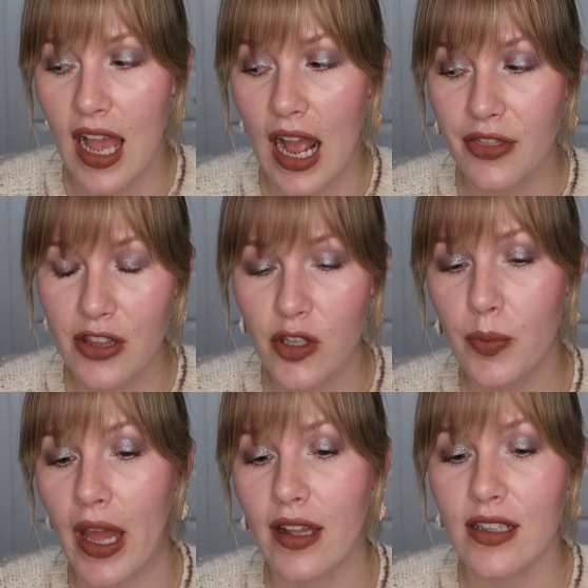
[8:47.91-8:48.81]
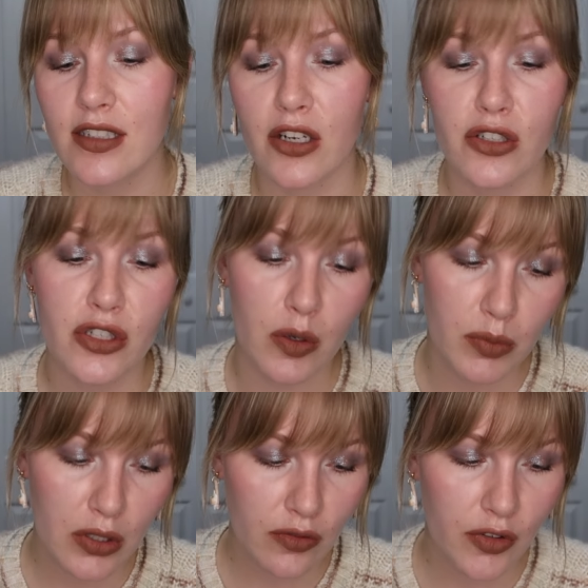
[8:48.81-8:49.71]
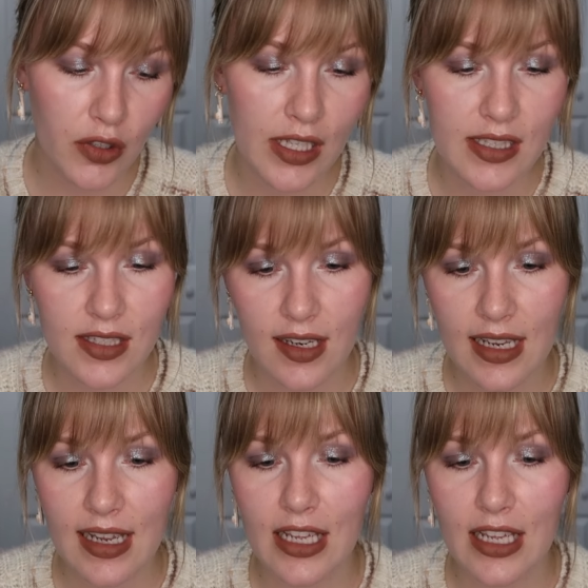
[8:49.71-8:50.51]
I think their palettes are so beautiful and stunning.